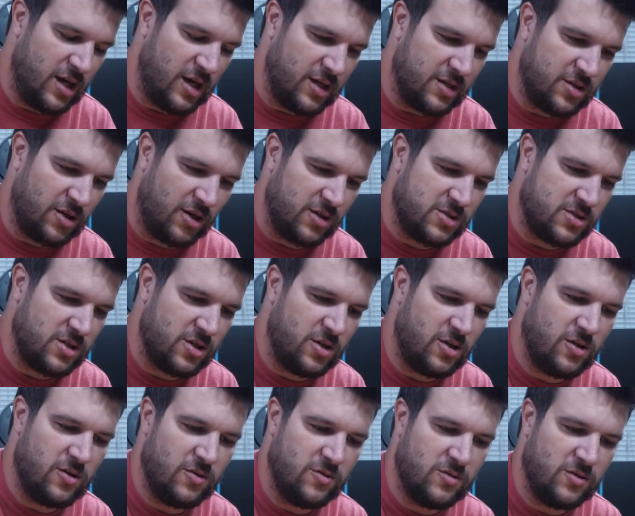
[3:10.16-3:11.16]
Dart
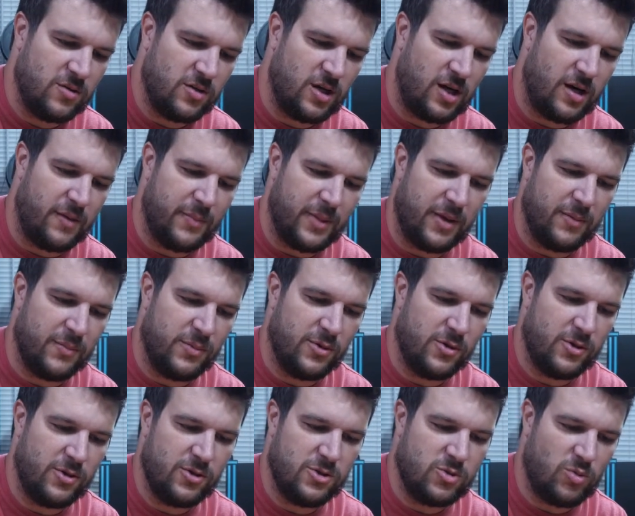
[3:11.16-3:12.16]
Zone
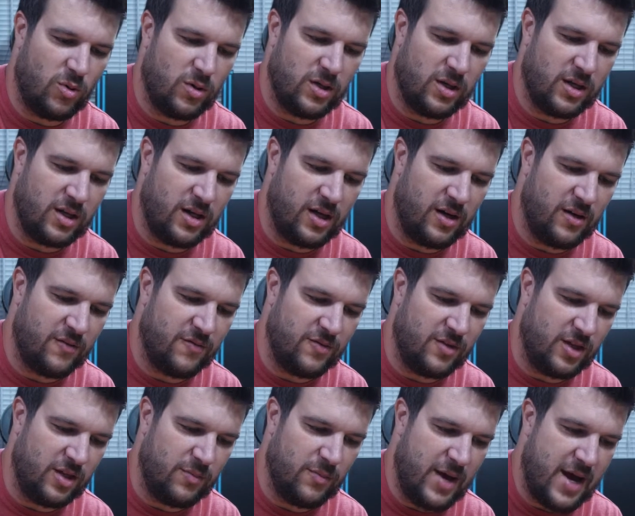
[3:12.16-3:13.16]
Bamboo, 20 of
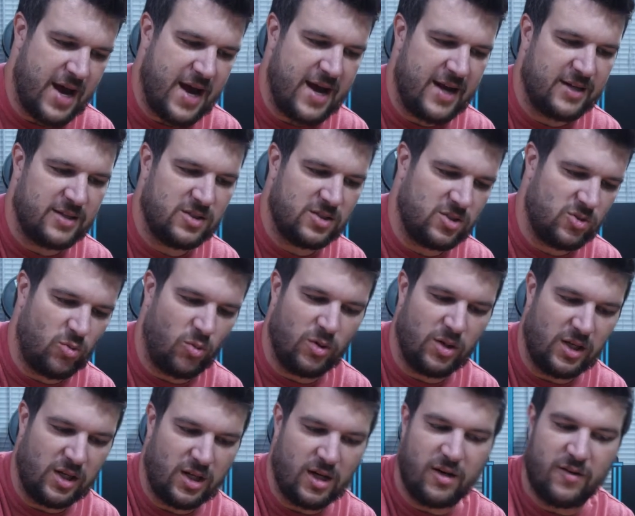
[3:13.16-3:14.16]
the Max,
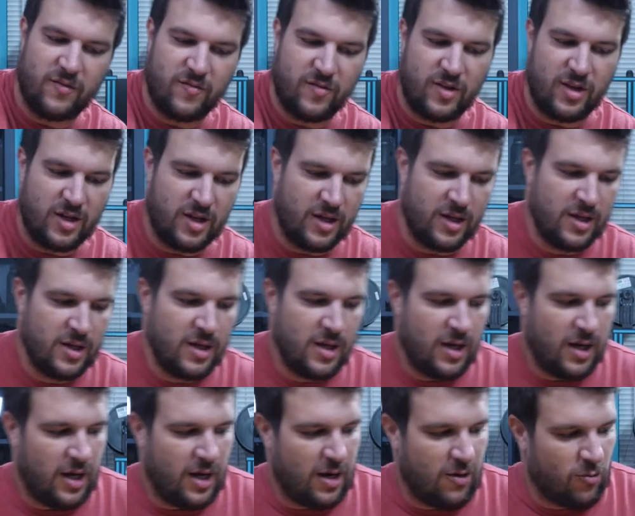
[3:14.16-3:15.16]
20 of the
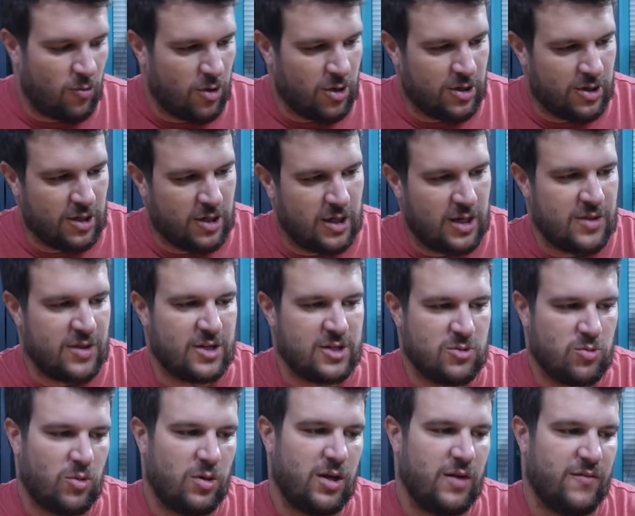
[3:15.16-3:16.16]
Worker, and then
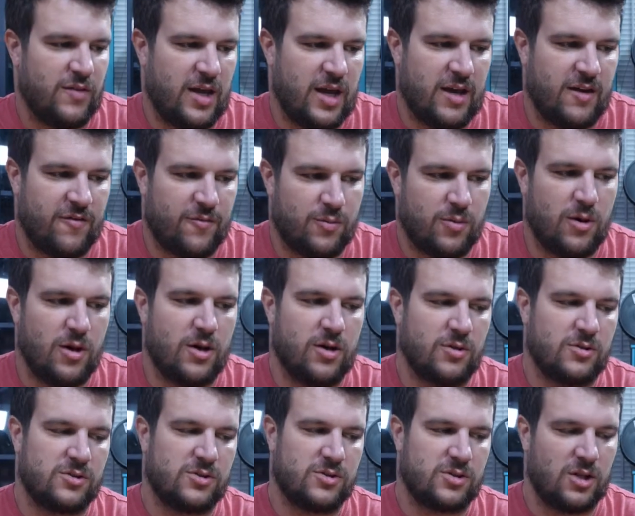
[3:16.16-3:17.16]
20 of the AF
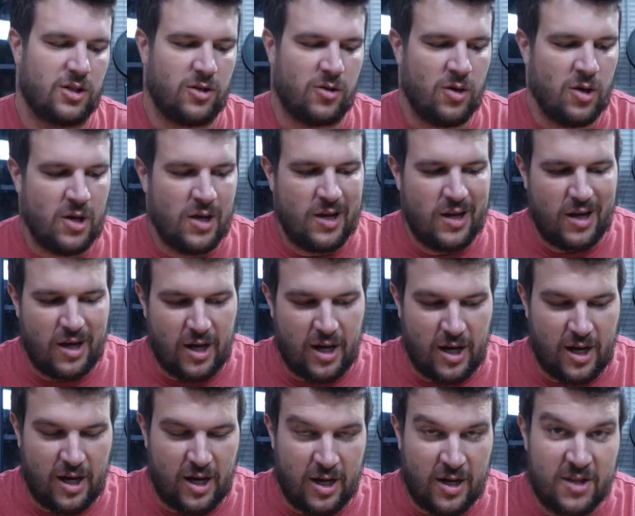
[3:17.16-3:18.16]
Pros. So
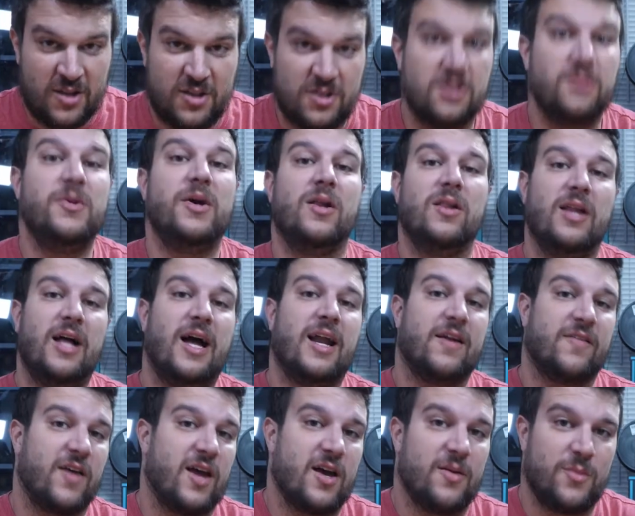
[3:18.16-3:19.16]
there's going to be a lot
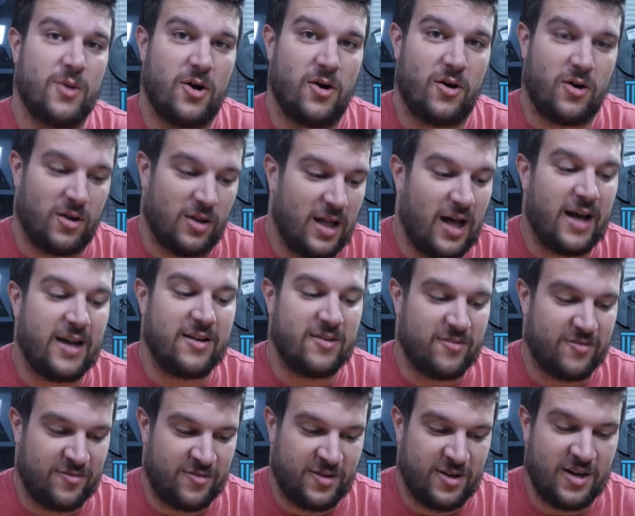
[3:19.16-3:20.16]
of ammo, a lot
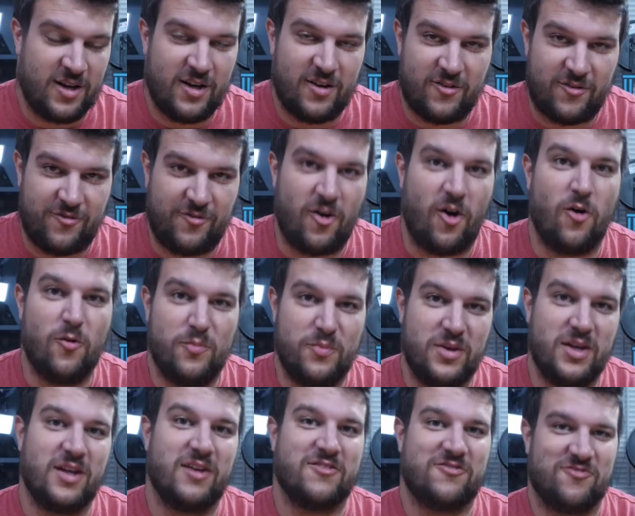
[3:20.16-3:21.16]
of foam
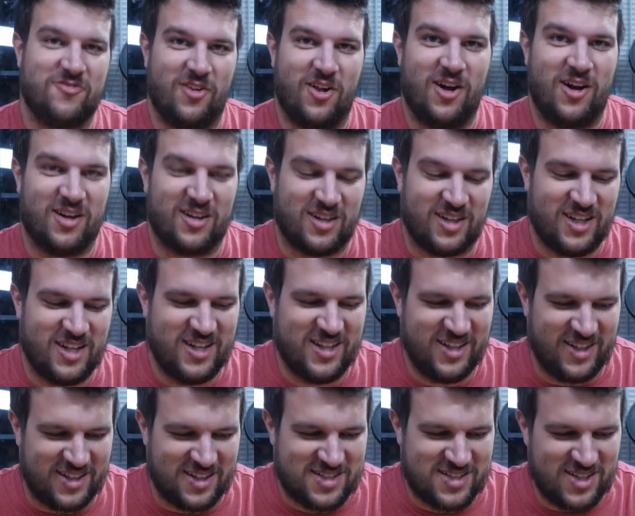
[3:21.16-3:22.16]
being flung.
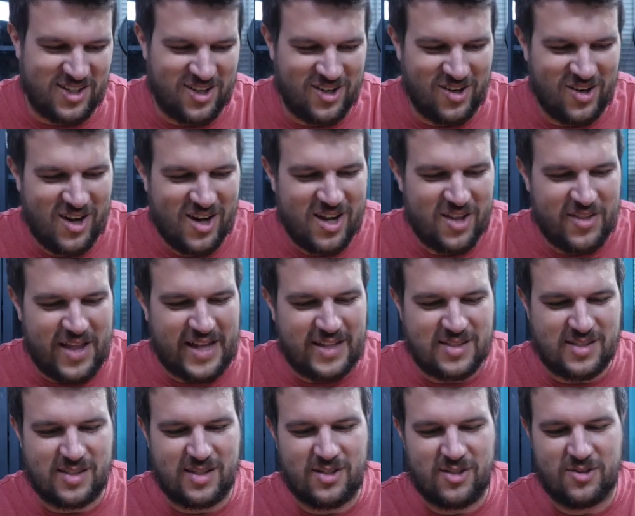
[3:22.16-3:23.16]
So
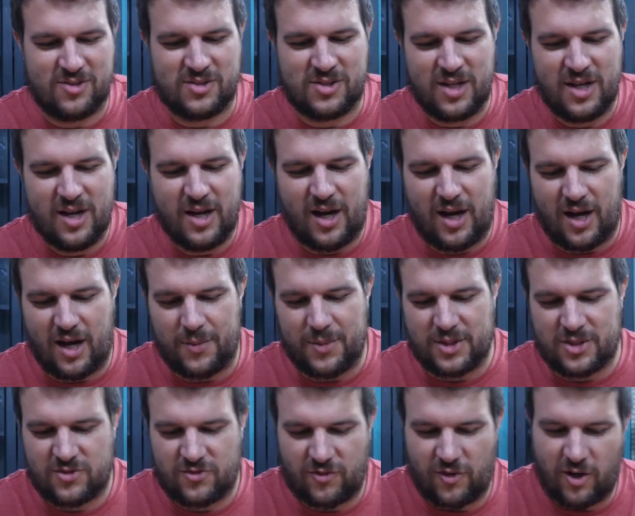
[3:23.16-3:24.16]
that's those.
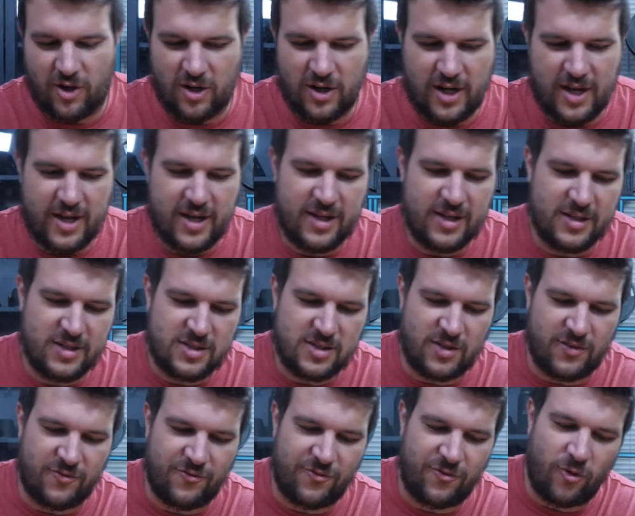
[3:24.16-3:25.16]
As far as
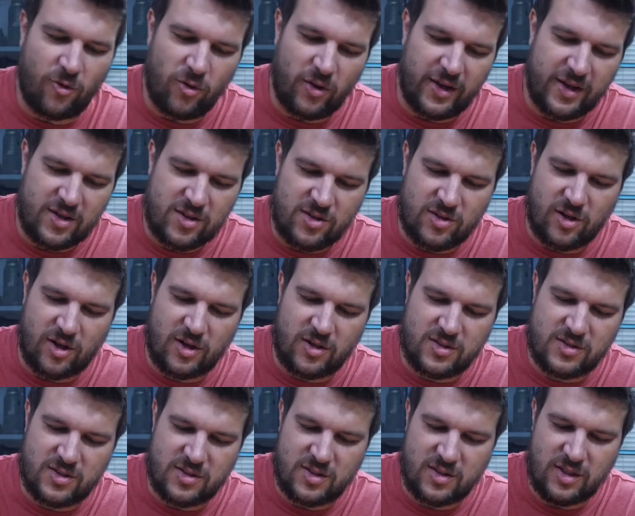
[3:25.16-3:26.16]
full-length
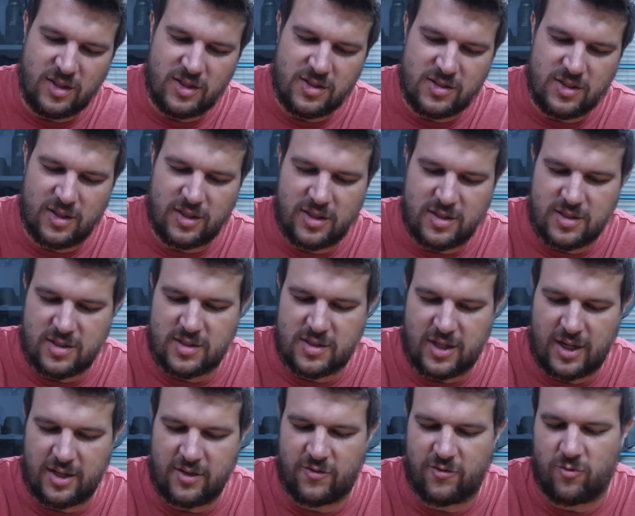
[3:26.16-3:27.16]
darts, this is
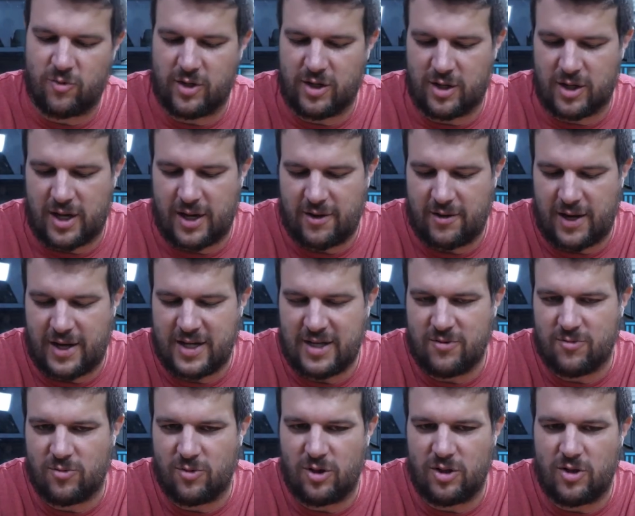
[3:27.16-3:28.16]
kind of weird. I
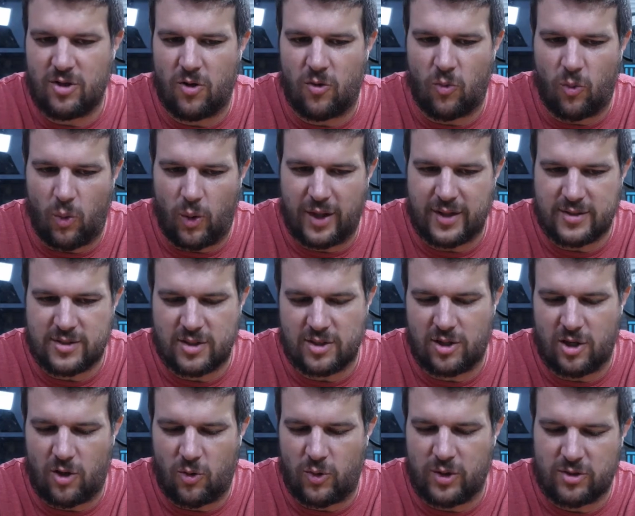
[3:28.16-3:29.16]
didn't really know what to
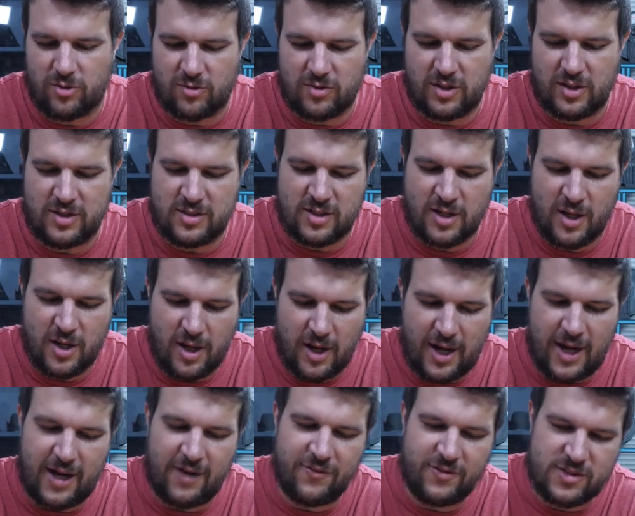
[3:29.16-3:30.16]
go with these.
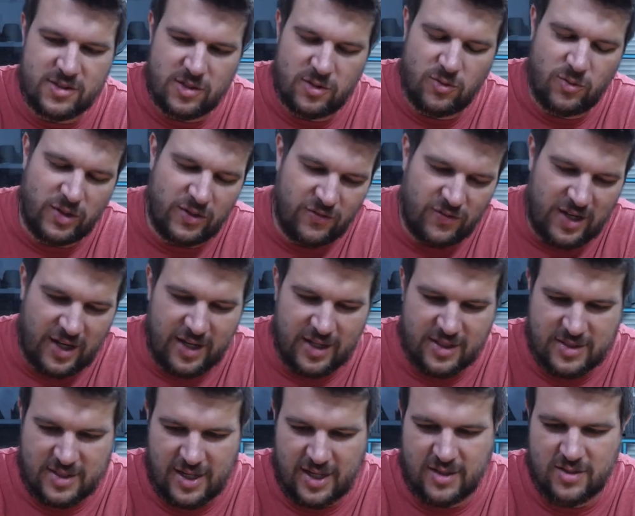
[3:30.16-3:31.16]
Obviously, we've got to
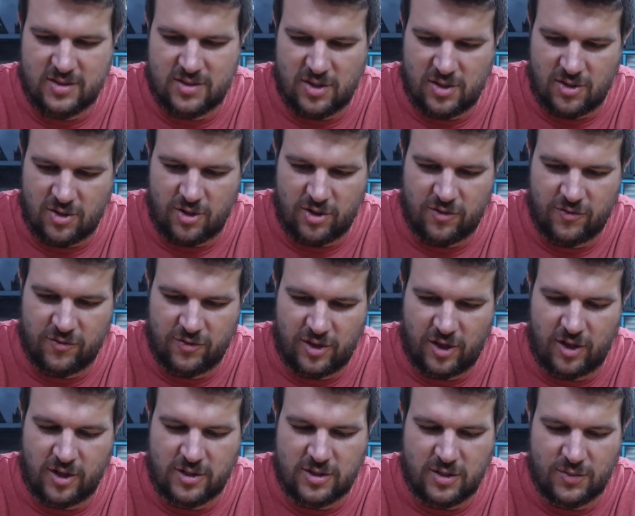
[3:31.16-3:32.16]
test the Nerf
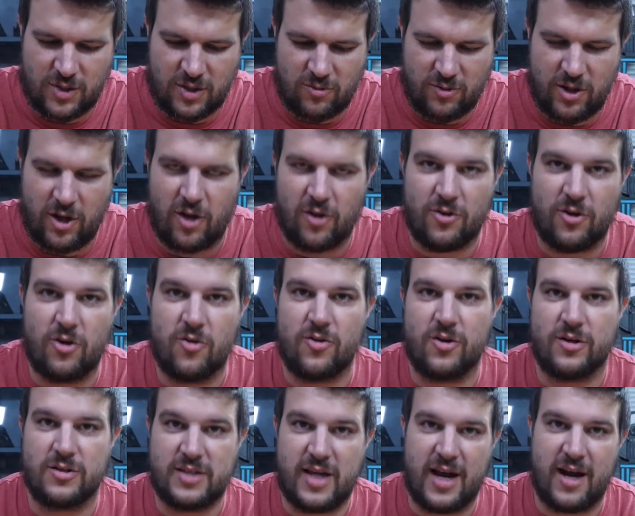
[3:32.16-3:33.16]
darts. I mean, we all know
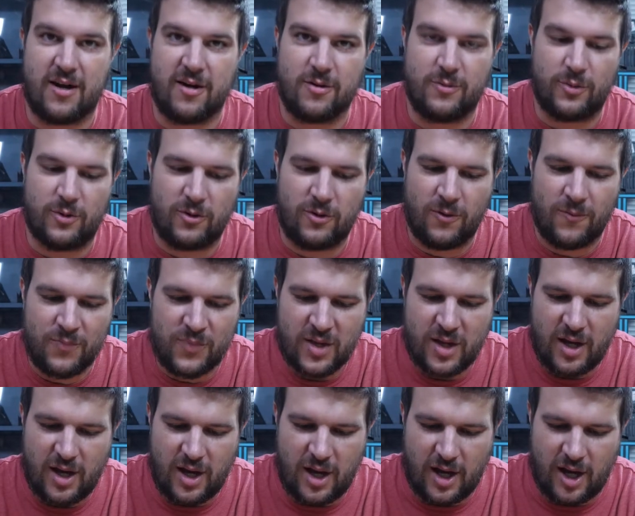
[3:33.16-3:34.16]
they're terrible,
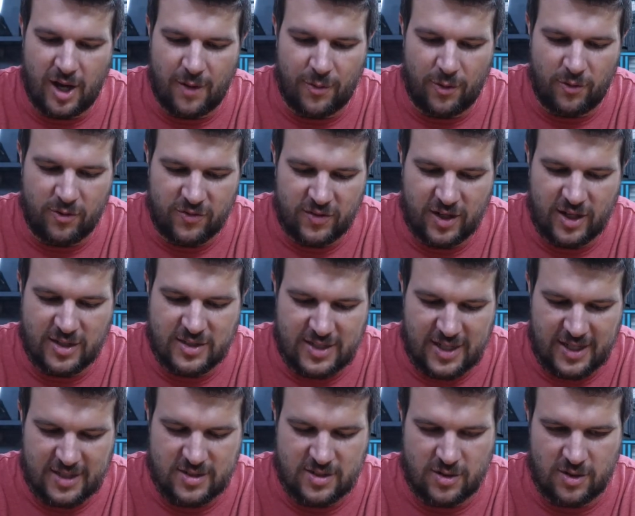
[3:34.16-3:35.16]
but we've got to
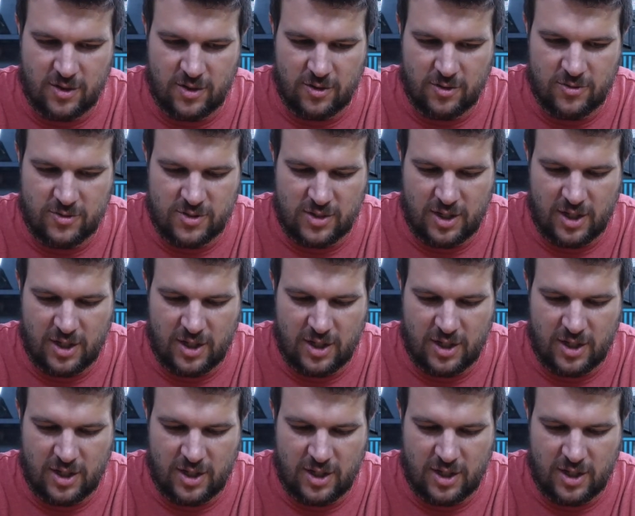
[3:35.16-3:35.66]
test those.